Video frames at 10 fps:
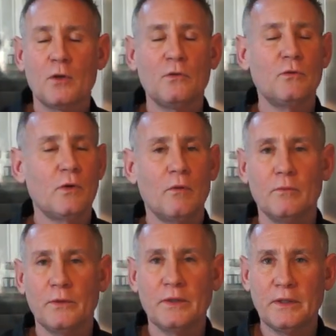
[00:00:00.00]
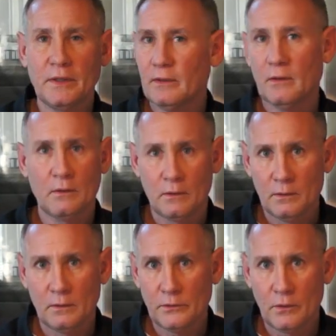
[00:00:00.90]
You don't really need
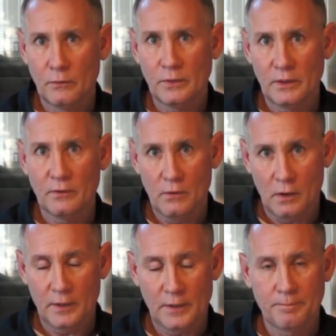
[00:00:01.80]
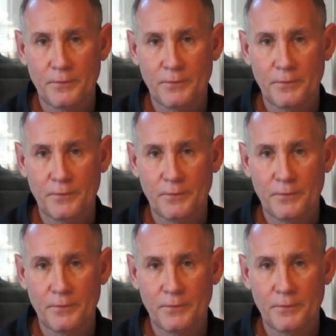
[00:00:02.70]
you don't need the garlic.